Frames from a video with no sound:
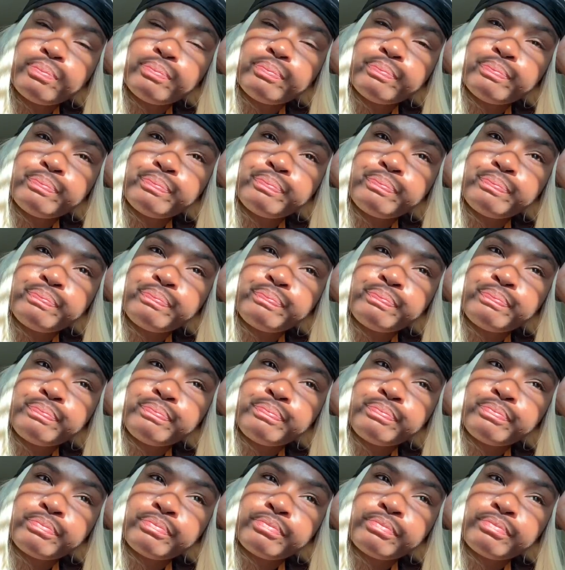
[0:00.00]

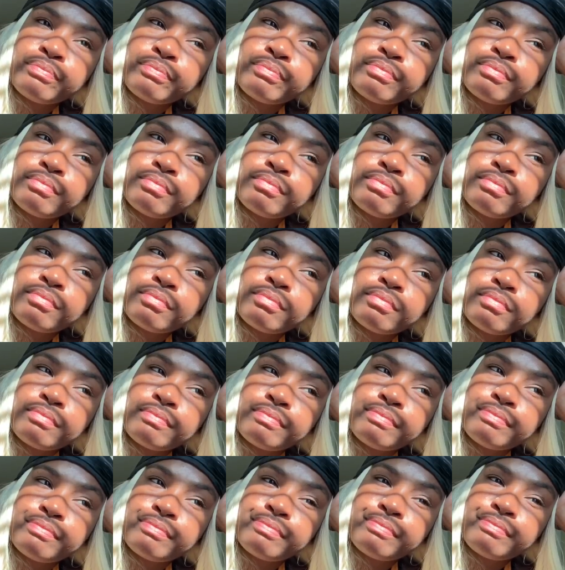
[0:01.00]

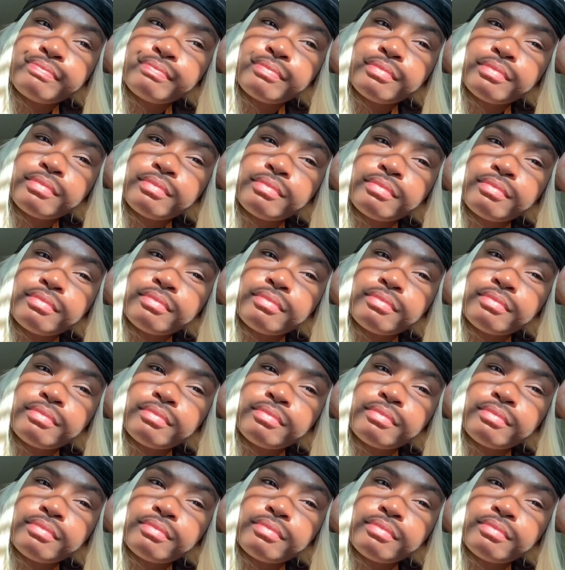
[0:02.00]
(silence)